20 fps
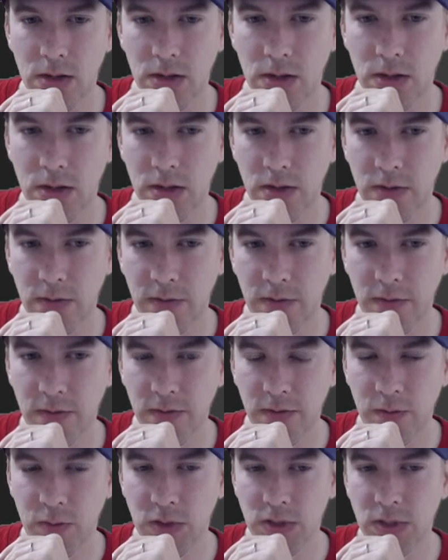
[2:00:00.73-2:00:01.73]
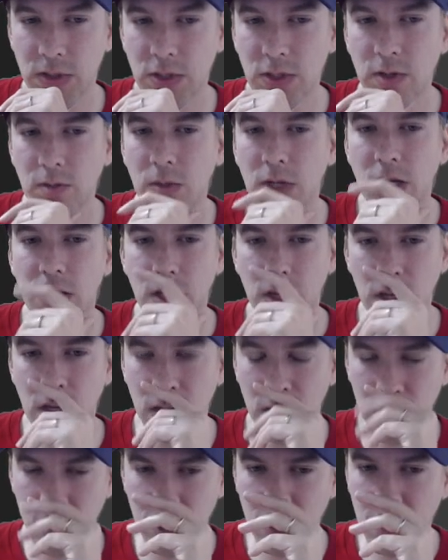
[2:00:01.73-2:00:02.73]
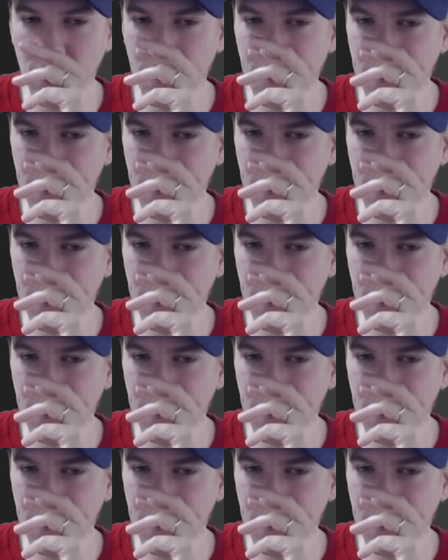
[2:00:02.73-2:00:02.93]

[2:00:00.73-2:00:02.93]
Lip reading: If position meeting alien,